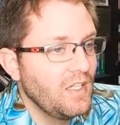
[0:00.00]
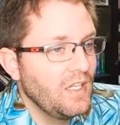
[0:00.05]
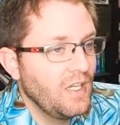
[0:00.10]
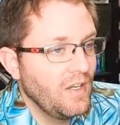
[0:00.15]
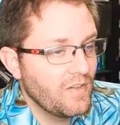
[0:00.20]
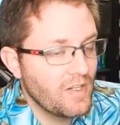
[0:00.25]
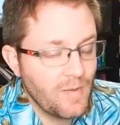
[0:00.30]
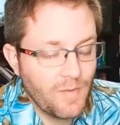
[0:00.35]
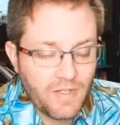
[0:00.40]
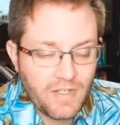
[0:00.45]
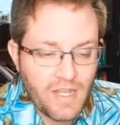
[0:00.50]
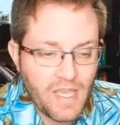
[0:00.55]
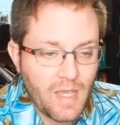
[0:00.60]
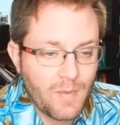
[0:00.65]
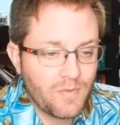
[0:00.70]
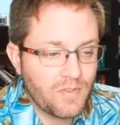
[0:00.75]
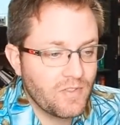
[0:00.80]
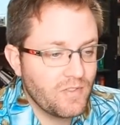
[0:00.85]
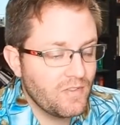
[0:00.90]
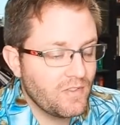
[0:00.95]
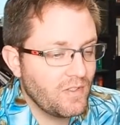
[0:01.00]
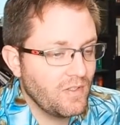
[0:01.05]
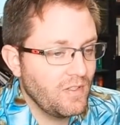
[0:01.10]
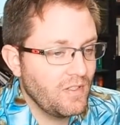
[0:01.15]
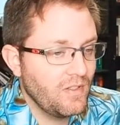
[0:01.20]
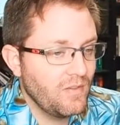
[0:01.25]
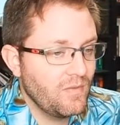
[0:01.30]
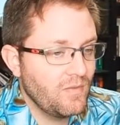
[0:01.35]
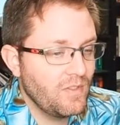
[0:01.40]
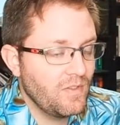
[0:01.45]
Every time it adapts, it's going
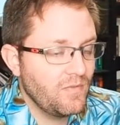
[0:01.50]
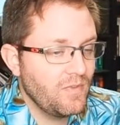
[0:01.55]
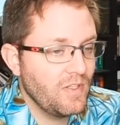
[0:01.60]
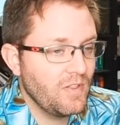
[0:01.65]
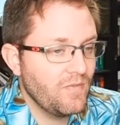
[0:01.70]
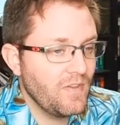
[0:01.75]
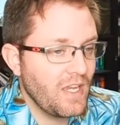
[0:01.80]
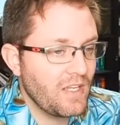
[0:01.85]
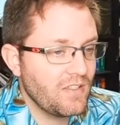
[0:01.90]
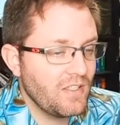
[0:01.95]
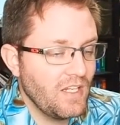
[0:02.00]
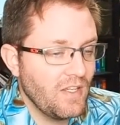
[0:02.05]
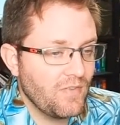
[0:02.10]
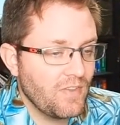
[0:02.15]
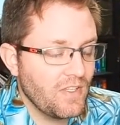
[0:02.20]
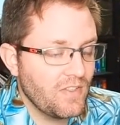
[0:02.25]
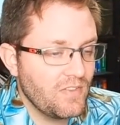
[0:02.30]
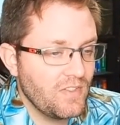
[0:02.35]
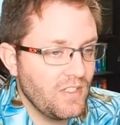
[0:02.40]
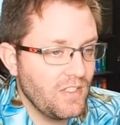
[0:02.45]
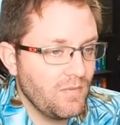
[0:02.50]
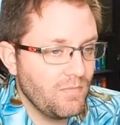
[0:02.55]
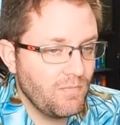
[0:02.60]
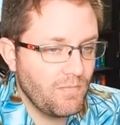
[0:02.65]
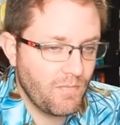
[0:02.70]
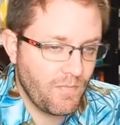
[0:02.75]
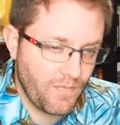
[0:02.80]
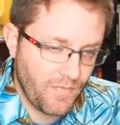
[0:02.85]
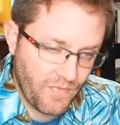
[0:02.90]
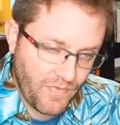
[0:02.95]
to defeat vaccine efficacy
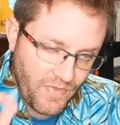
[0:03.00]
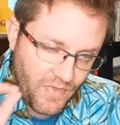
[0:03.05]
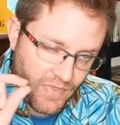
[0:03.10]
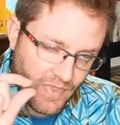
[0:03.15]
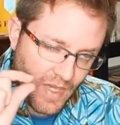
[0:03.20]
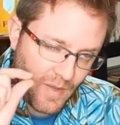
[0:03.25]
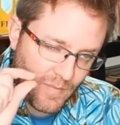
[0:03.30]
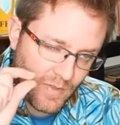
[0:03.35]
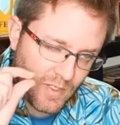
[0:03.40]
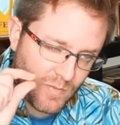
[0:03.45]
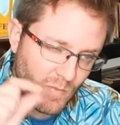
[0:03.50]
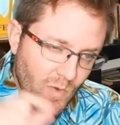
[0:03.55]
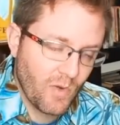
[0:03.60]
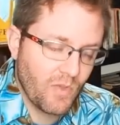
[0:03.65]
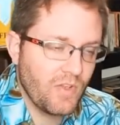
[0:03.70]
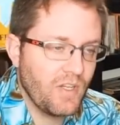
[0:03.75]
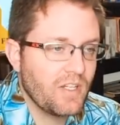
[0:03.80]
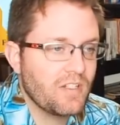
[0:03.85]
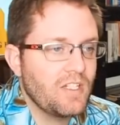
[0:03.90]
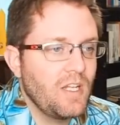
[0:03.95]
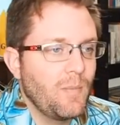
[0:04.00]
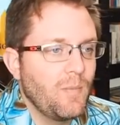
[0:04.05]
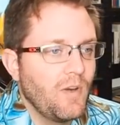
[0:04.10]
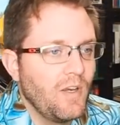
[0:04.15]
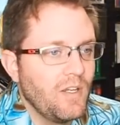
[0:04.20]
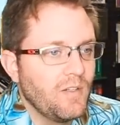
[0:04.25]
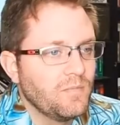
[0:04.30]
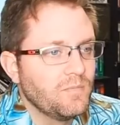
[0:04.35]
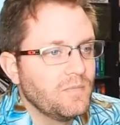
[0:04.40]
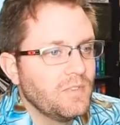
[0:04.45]
that much more the next time
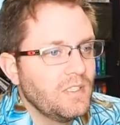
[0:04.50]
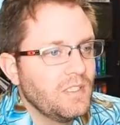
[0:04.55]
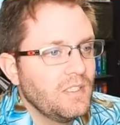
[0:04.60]
around.